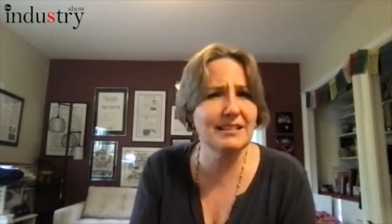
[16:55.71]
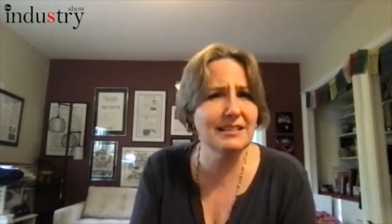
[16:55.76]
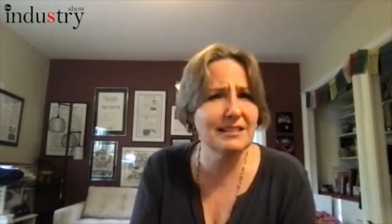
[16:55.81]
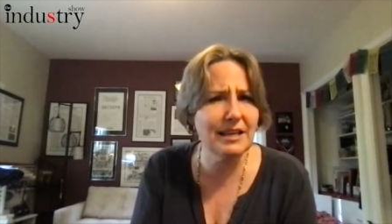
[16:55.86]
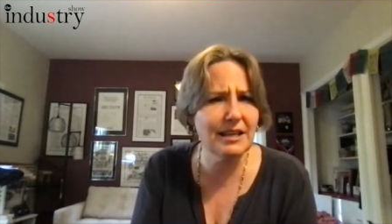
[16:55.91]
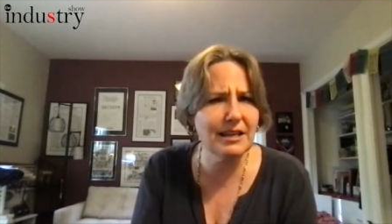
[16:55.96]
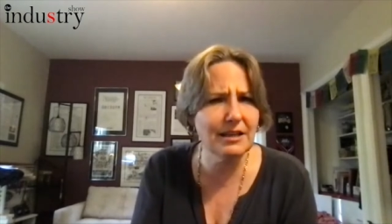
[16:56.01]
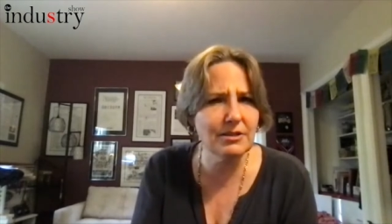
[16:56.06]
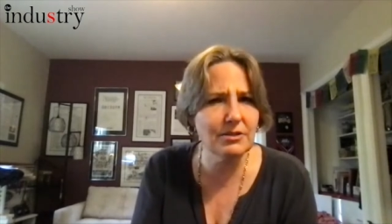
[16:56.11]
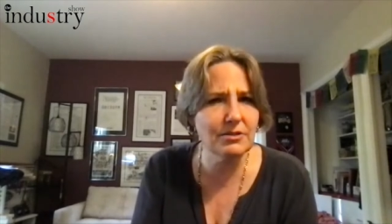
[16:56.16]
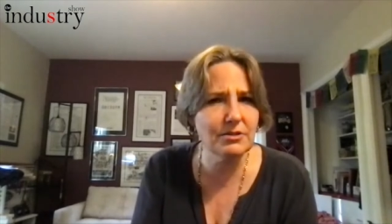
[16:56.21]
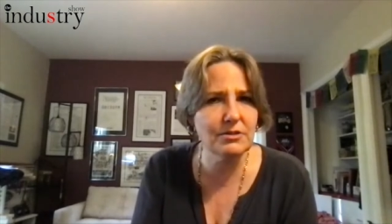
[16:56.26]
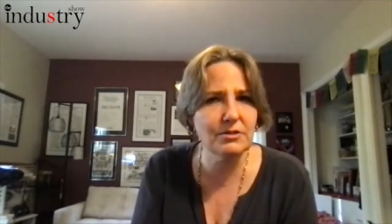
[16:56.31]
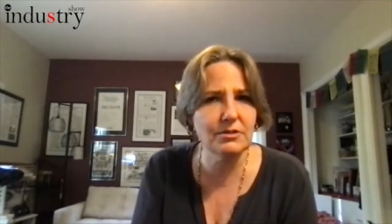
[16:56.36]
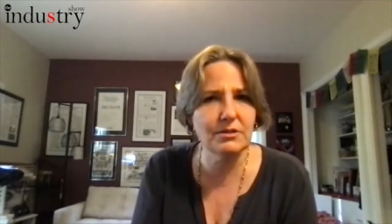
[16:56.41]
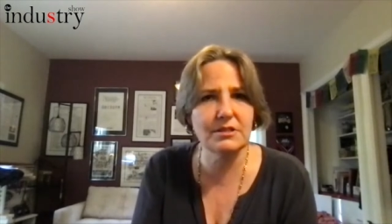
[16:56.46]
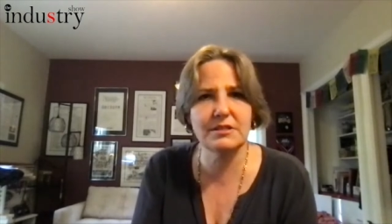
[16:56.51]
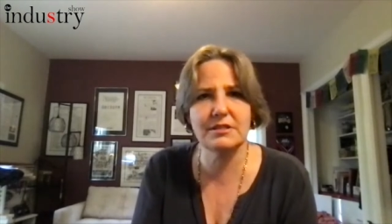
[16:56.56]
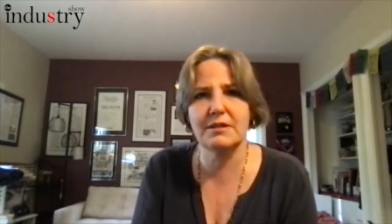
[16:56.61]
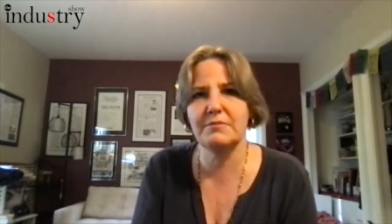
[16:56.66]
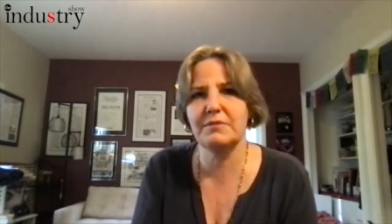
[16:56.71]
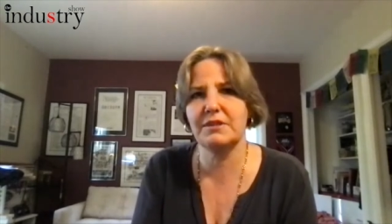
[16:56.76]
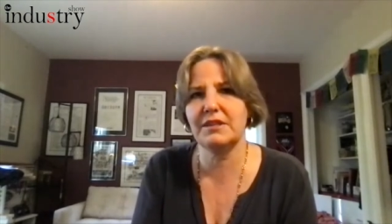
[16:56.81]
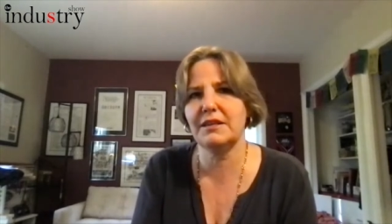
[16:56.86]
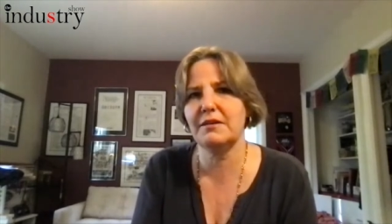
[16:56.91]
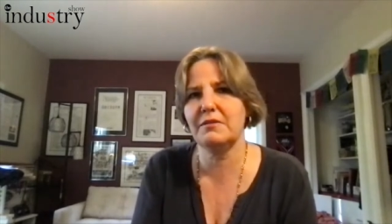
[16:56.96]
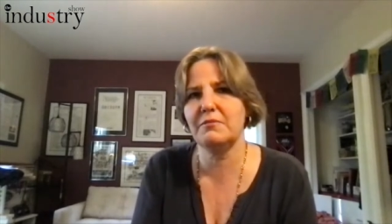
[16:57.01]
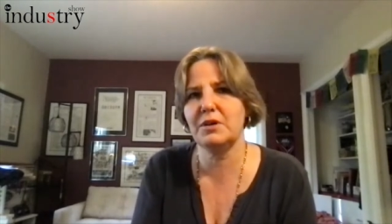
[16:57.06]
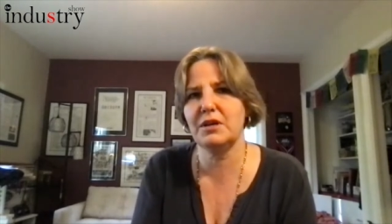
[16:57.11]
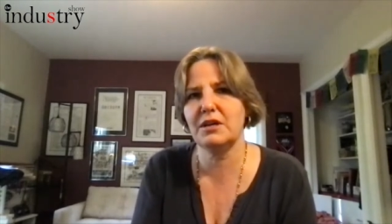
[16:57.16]
they understood
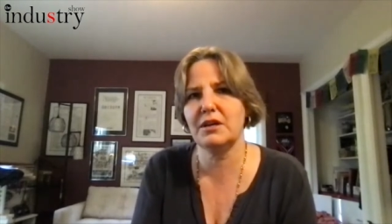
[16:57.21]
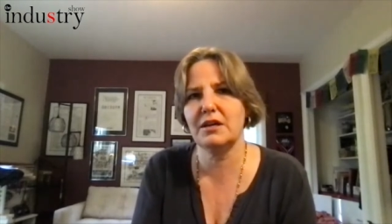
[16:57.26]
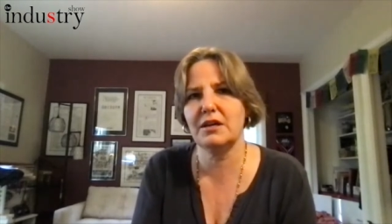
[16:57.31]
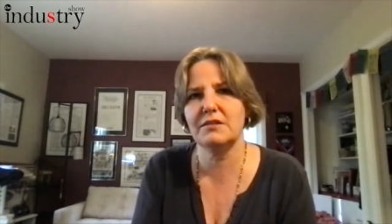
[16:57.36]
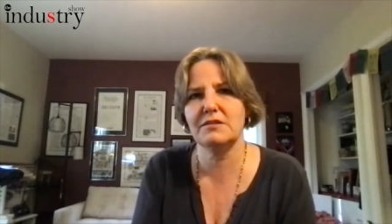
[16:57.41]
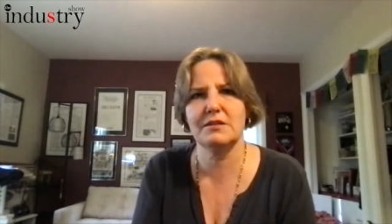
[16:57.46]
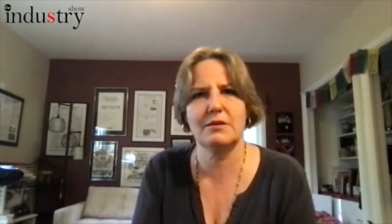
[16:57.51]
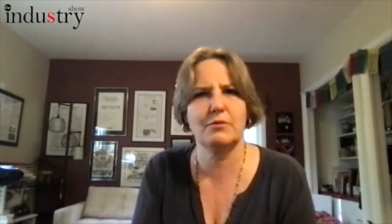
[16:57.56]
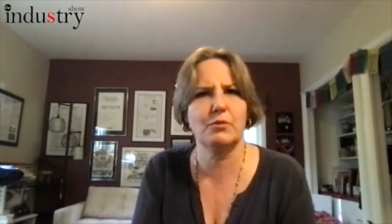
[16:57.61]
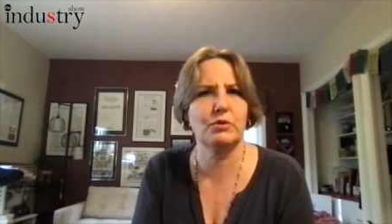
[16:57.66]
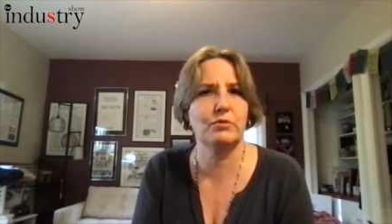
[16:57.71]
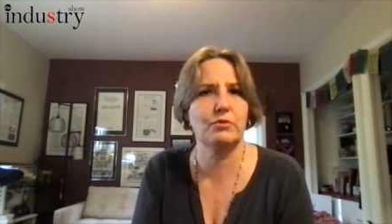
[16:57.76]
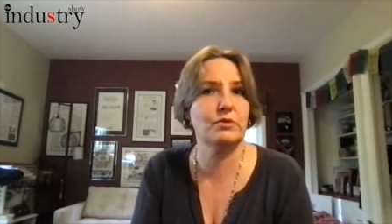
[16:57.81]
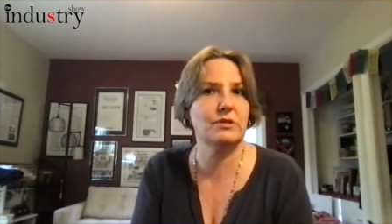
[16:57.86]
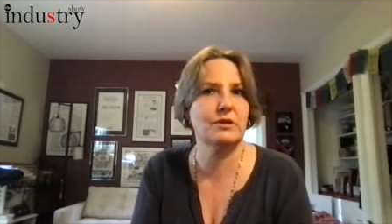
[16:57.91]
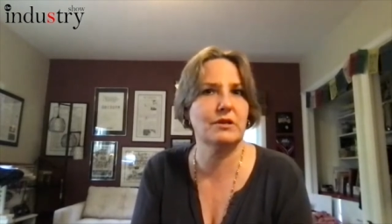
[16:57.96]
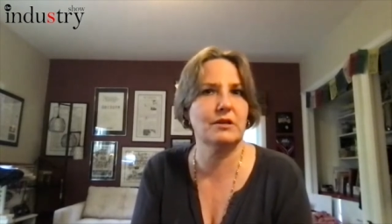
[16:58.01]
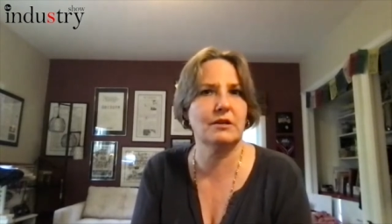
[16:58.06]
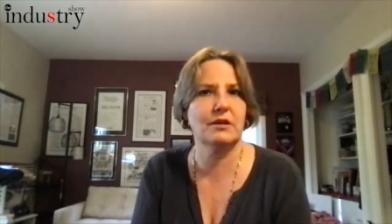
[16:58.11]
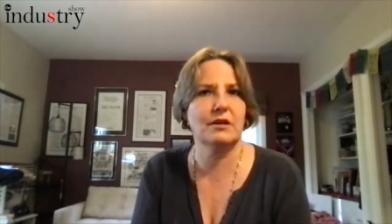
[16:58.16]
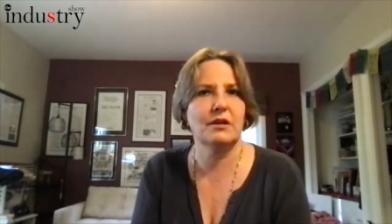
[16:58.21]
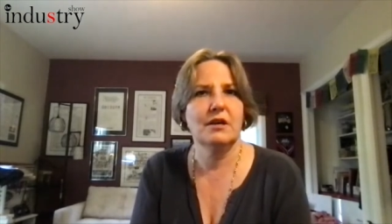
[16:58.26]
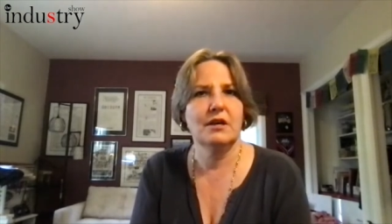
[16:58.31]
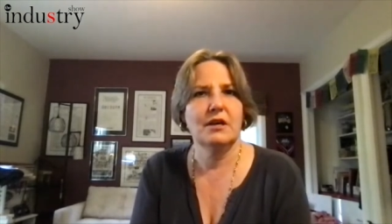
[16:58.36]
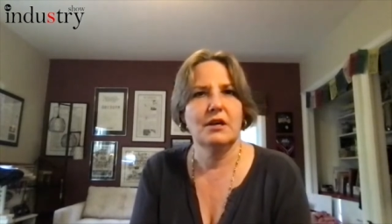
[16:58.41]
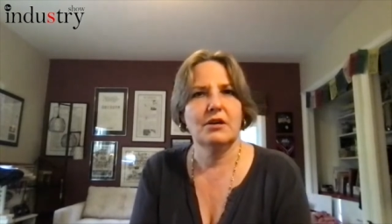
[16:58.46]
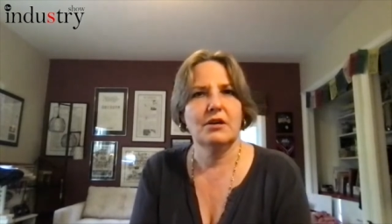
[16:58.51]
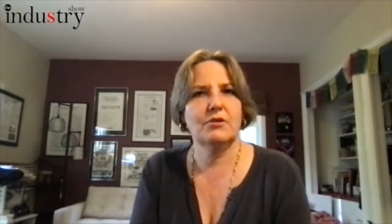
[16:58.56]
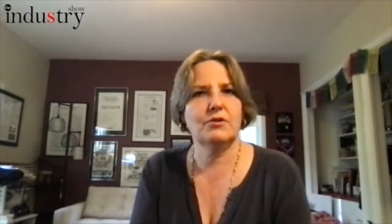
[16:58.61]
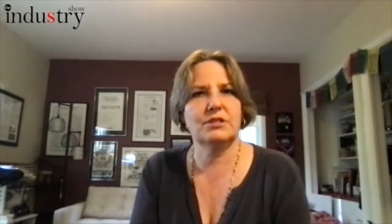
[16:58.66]
something because someone was going to
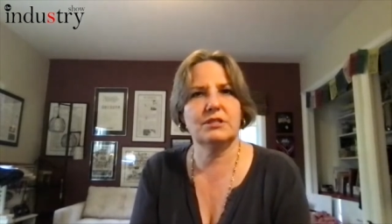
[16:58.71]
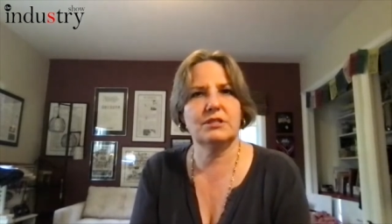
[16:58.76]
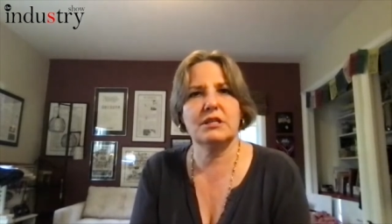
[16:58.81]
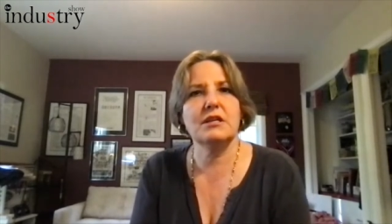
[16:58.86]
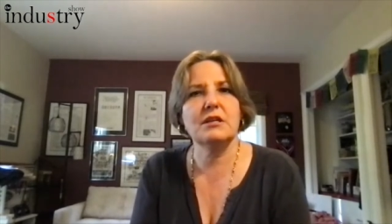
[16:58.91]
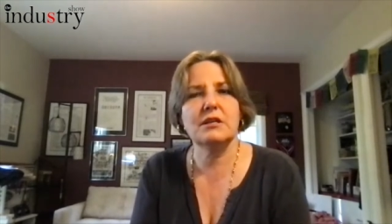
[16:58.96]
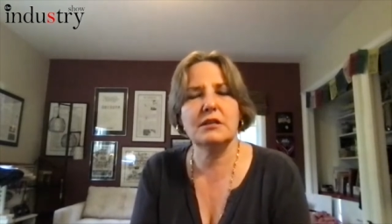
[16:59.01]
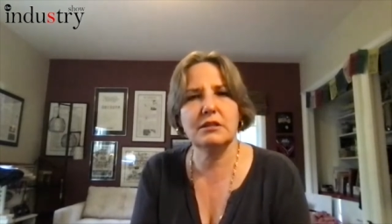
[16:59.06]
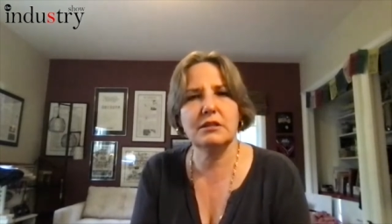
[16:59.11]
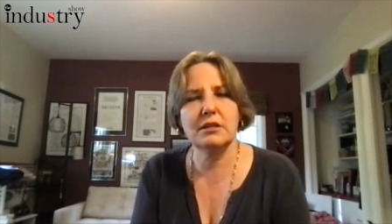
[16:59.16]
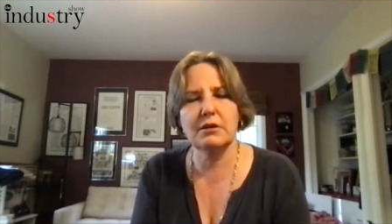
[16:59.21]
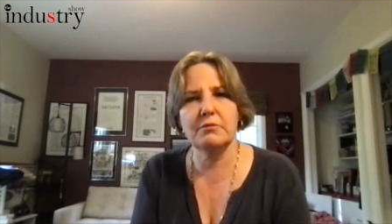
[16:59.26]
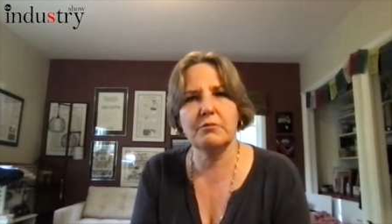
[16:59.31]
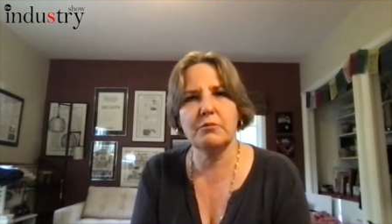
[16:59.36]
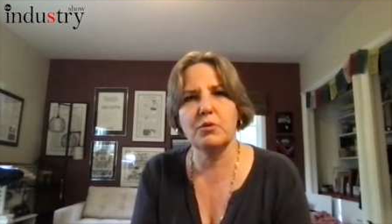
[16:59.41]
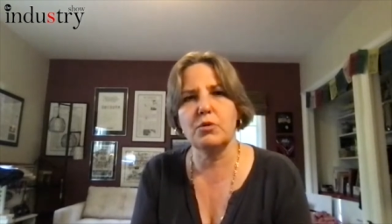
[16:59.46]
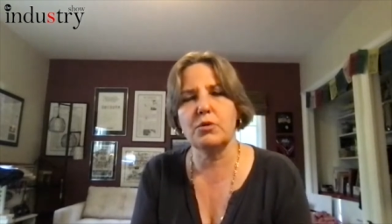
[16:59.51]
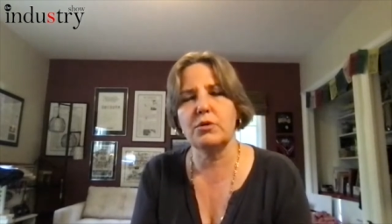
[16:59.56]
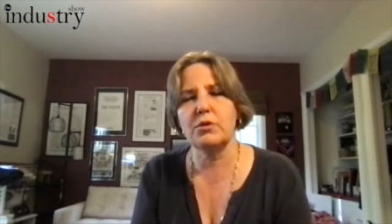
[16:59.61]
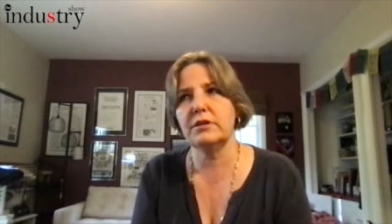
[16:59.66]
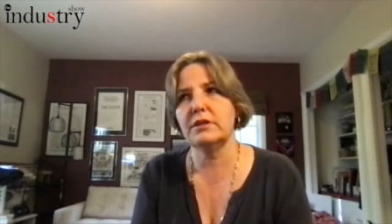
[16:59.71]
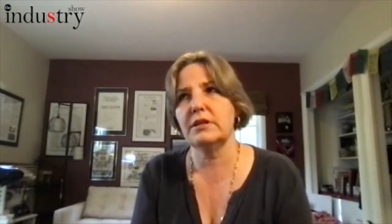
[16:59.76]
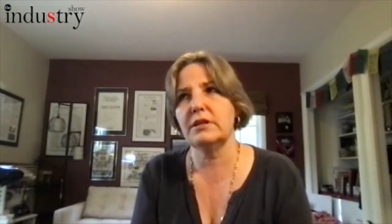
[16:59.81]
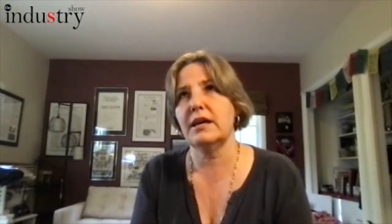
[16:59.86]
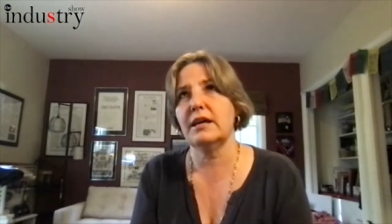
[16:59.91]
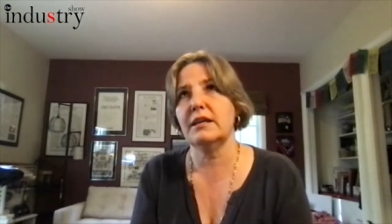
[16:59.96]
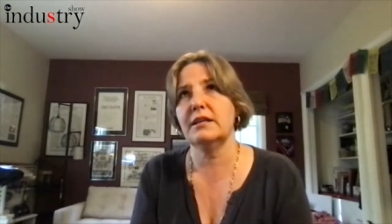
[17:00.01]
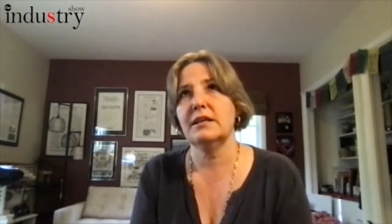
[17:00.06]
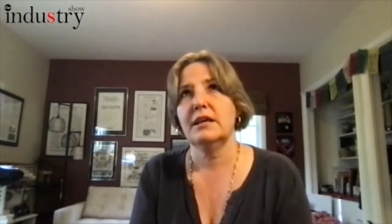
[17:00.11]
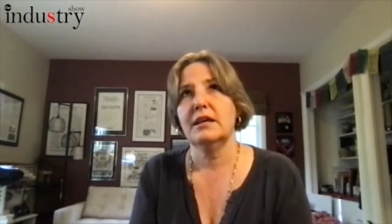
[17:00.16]
critique them, or that